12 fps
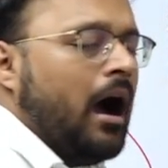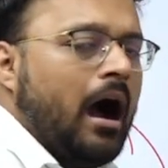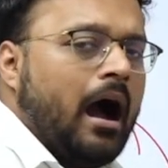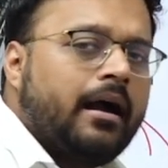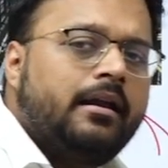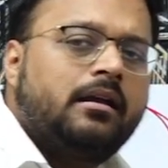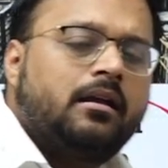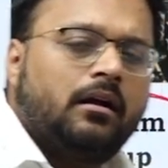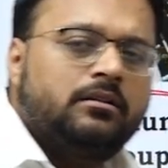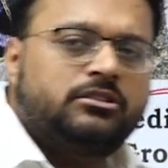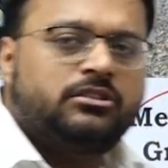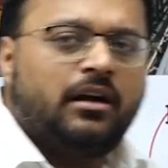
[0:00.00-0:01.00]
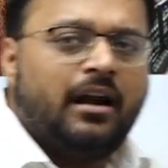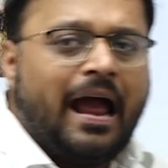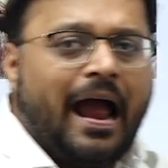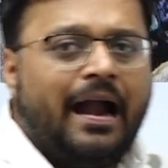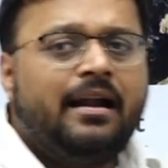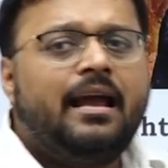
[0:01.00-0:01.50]
agricultural
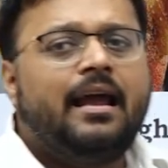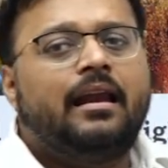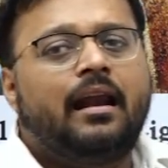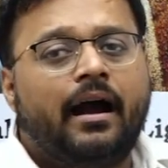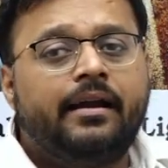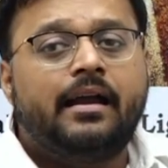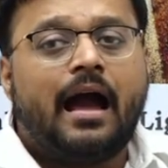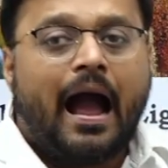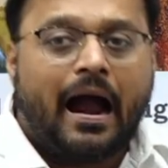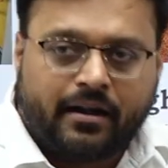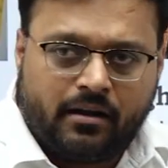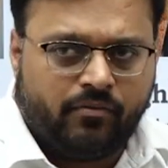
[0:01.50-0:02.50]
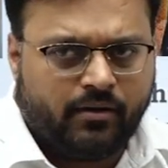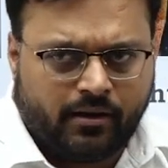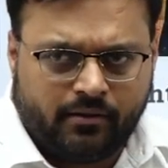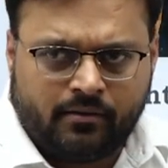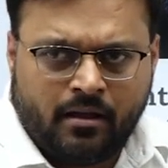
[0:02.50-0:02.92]
and allied activities.